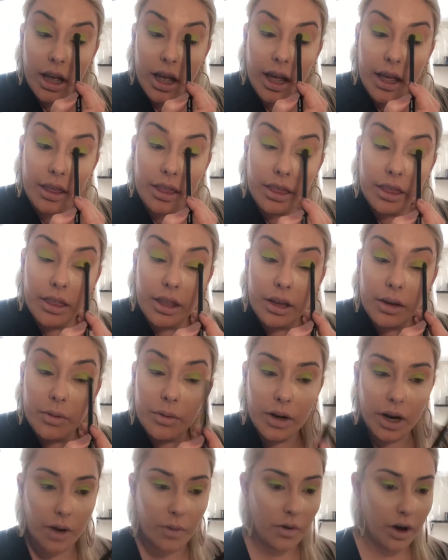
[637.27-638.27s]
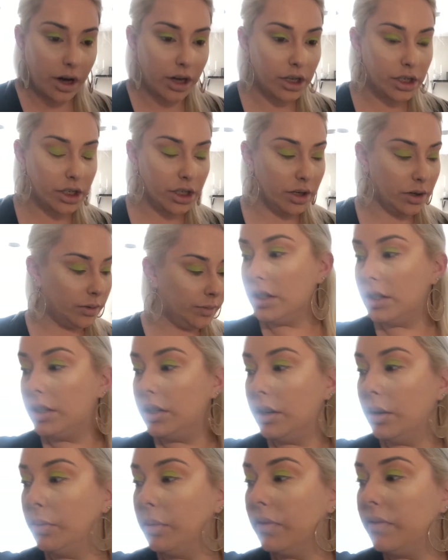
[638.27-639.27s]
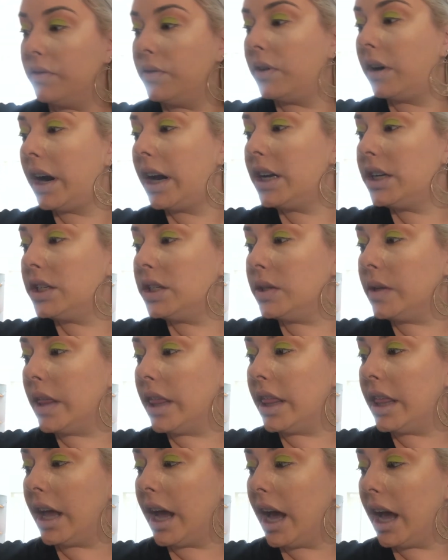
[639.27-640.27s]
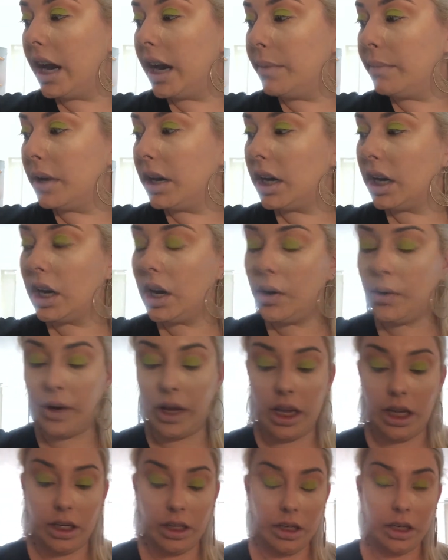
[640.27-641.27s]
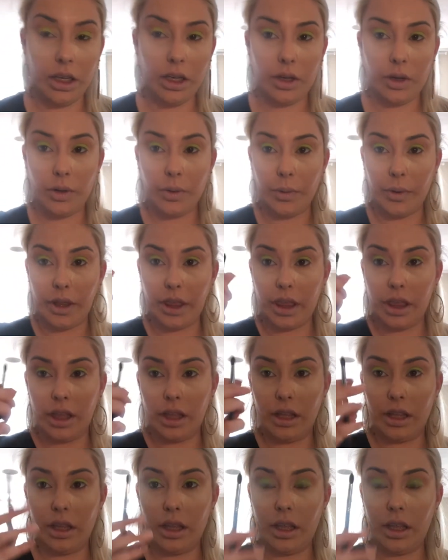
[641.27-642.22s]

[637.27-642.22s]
I think what I want to do, so before I do that, I'm gonna go in with